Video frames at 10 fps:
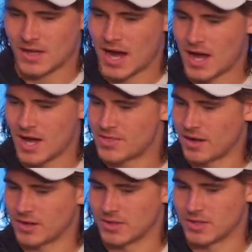I
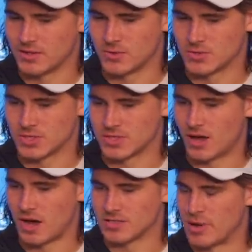thought it was just an
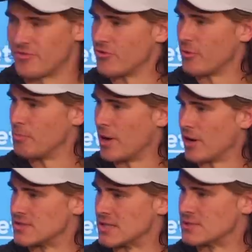awesome effort by
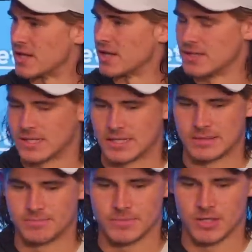our team today.
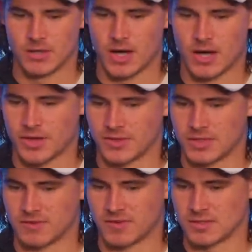You know, I thought the
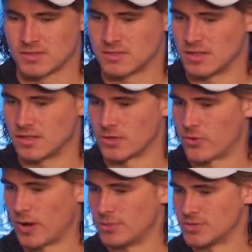defense did an
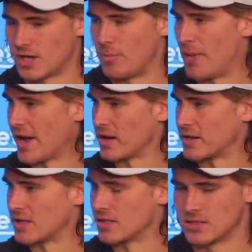incredible job
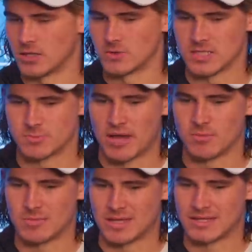battling, and you know,
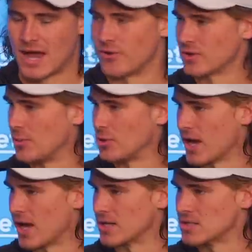despite being down a couple
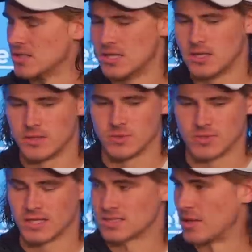guys, those
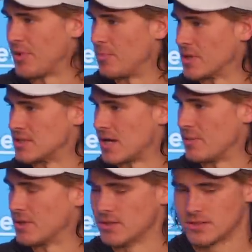guys stepped up big
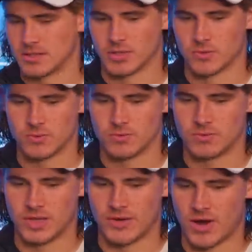time. And you know,
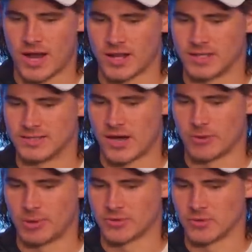we never had any
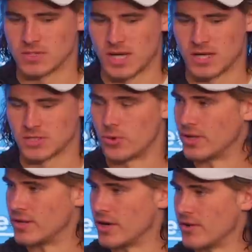doubt about those guys going
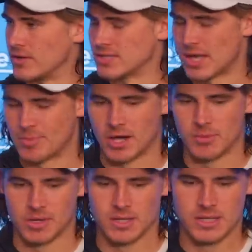in there and stepping
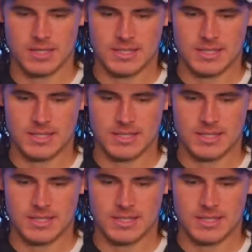up. And